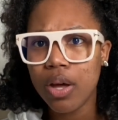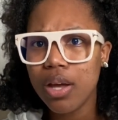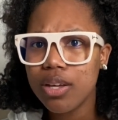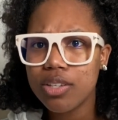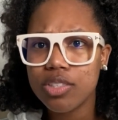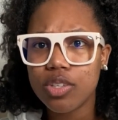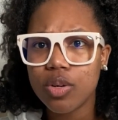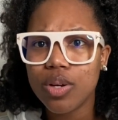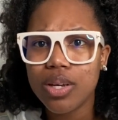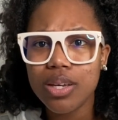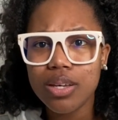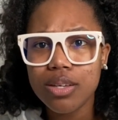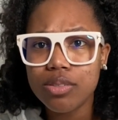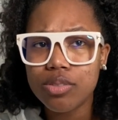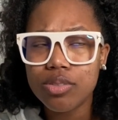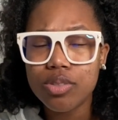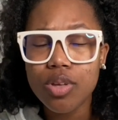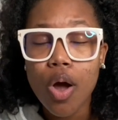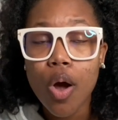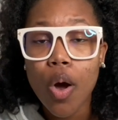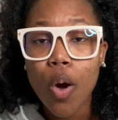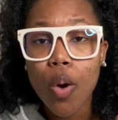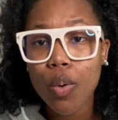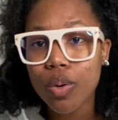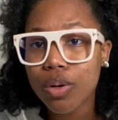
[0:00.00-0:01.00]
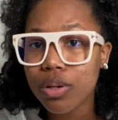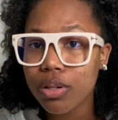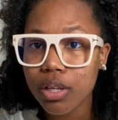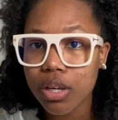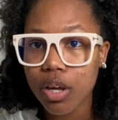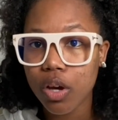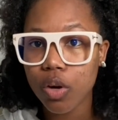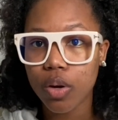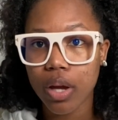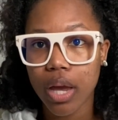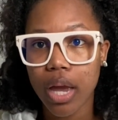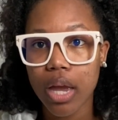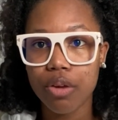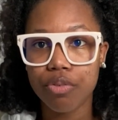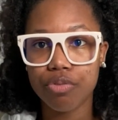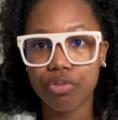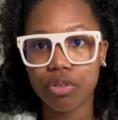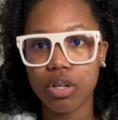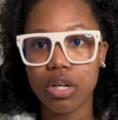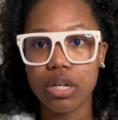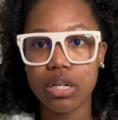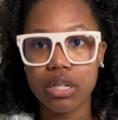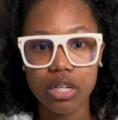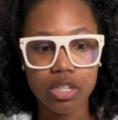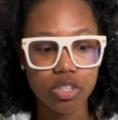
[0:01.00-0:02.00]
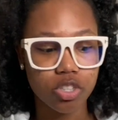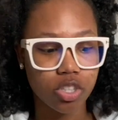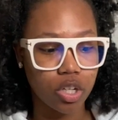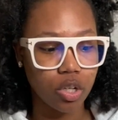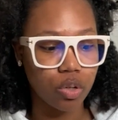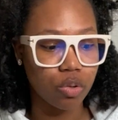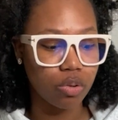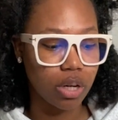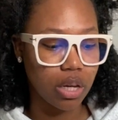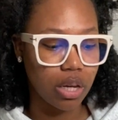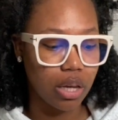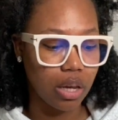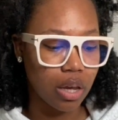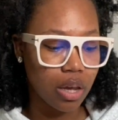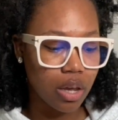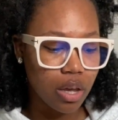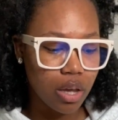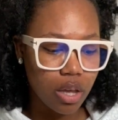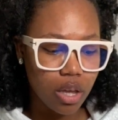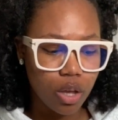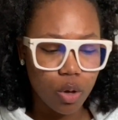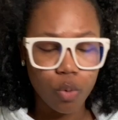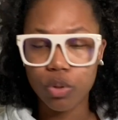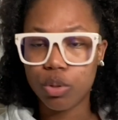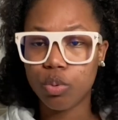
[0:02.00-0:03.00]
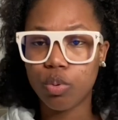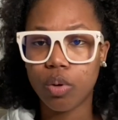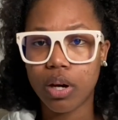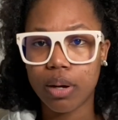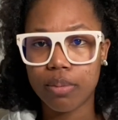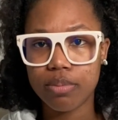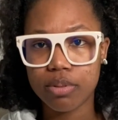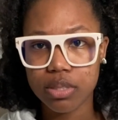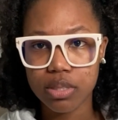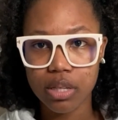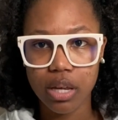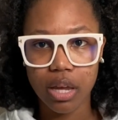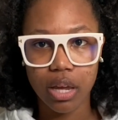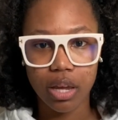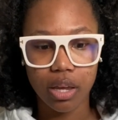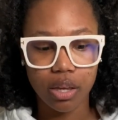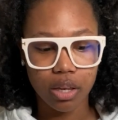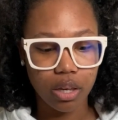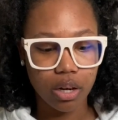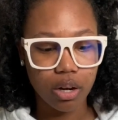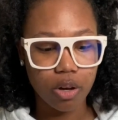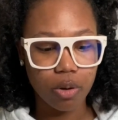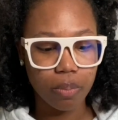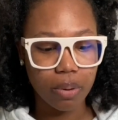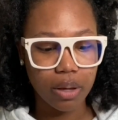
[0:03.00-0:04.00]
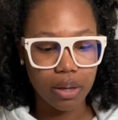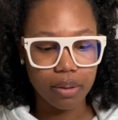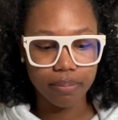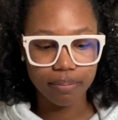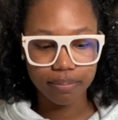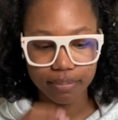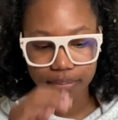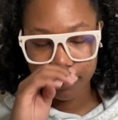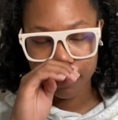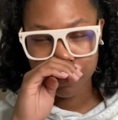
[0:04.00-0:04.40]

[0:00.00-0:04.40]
So it is totally okay for you to disagree with what I'm saying, you know, but